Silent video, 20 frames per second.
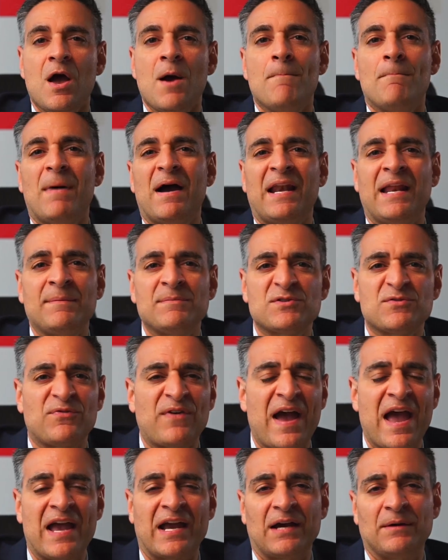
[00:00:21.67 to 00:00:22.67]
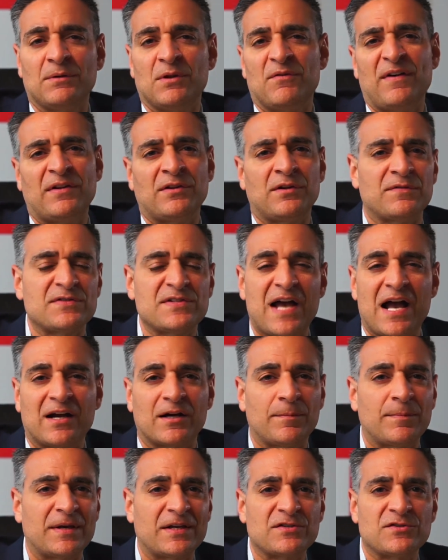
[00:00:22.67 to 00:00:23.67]
My name's Frank. I'm the founder of
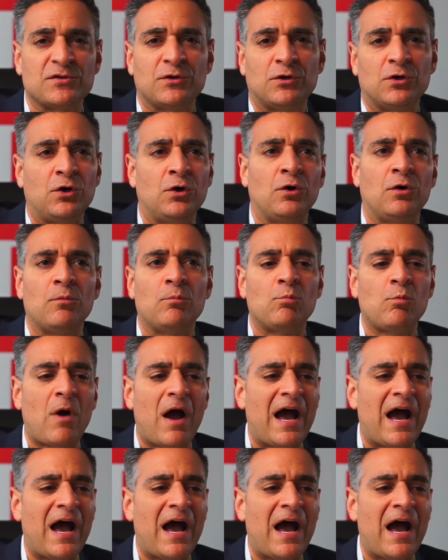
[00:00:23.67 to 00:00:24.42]
SagaPixel.